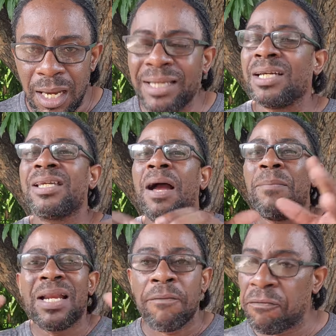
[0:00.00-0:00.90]
And you can
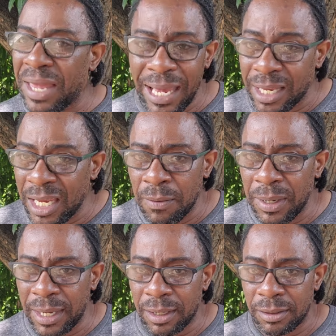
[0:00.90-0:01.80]
build a fake
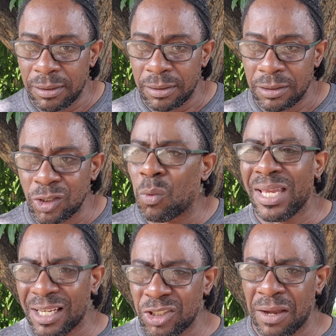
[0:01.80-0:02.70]
email. So what
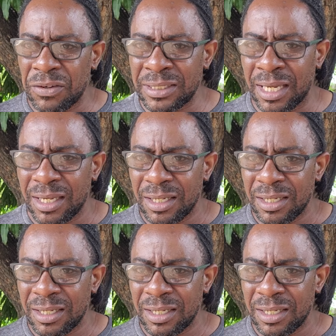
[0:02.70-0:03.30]
you try to say?